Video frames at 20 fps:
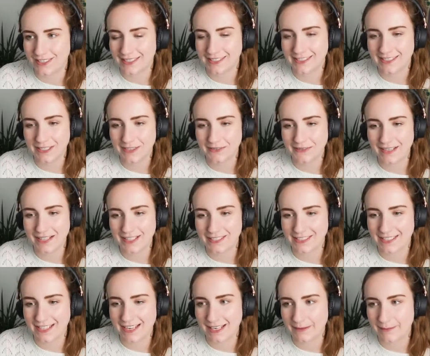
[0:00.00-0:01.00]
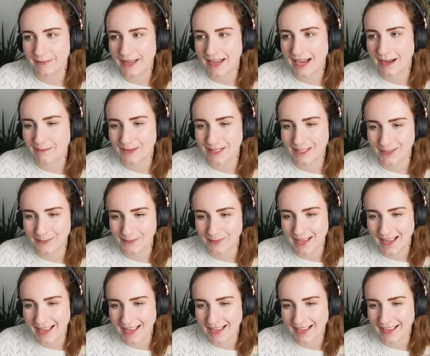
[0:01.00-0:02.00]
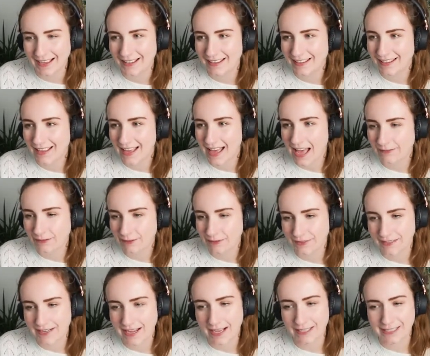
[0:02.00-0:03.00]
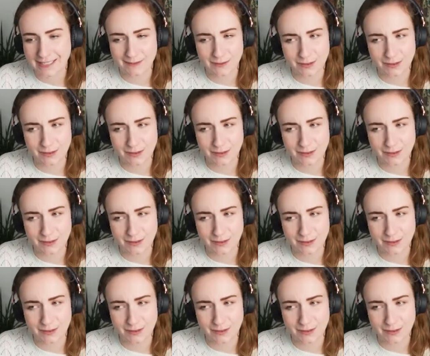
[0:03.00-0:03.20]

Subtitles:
I still think she'd be happy to wear everything else.